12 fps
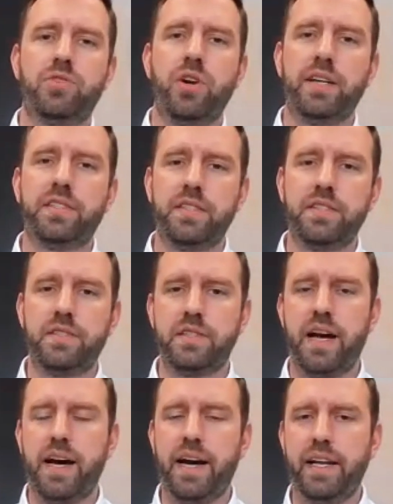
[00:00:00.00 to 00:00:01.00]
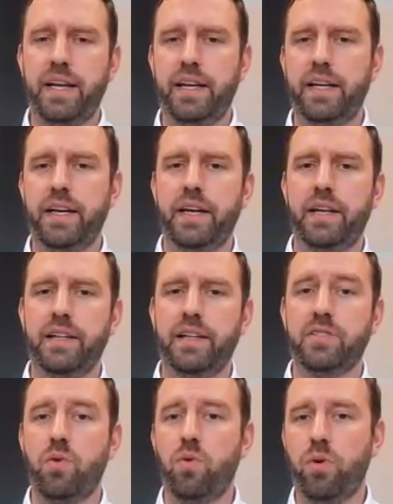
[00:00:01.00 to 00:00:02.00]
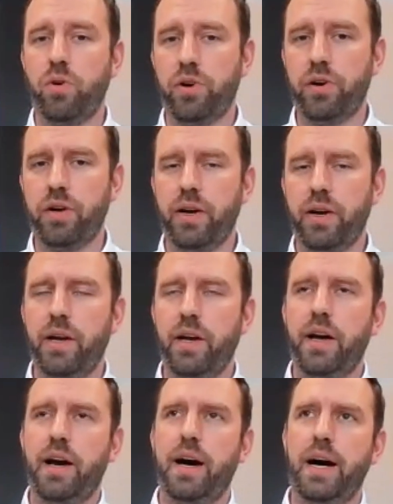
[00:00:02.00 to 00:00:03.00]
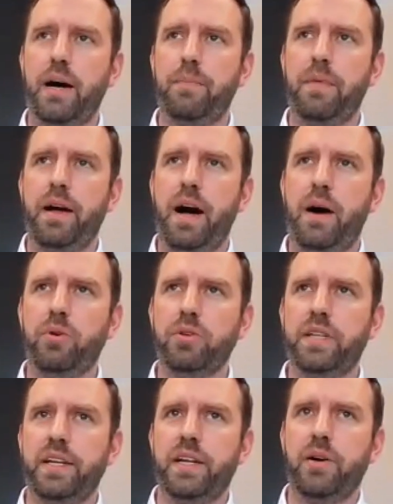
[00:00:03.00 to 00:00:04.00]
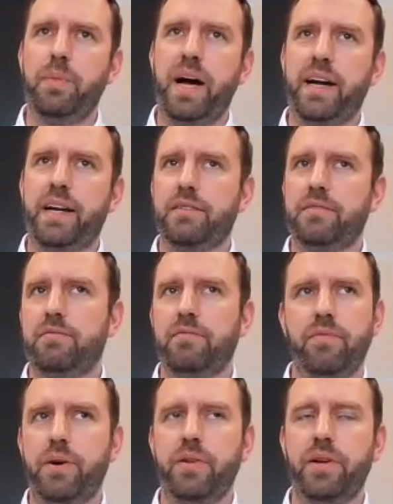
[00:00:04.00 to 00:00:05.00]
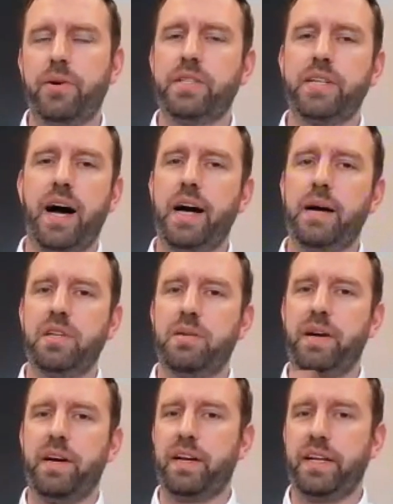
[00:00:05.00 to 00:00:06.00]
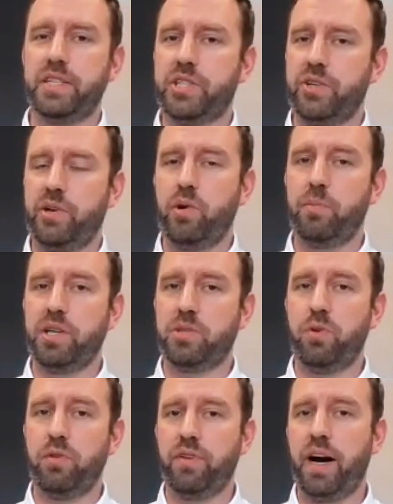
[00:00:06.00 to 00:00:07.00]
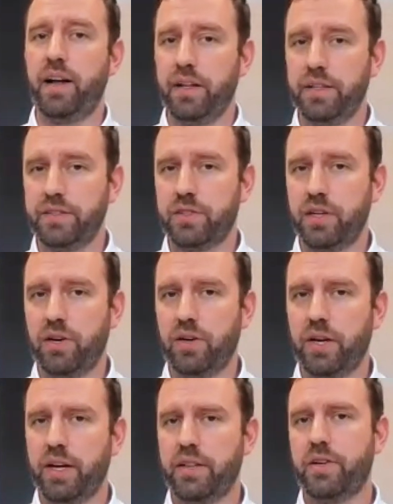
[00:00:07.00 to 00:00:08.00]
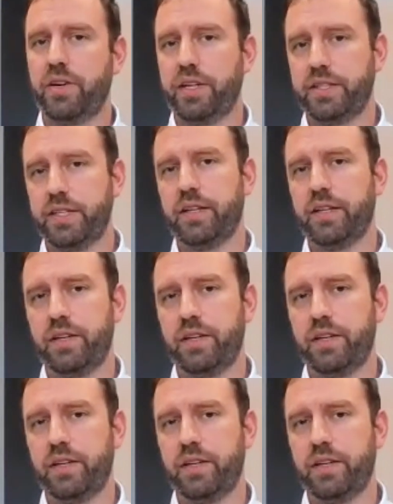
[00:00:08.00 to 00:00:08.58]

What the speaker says: trust in society and less order. I will say, back there were times in American history that were much more violent. So there is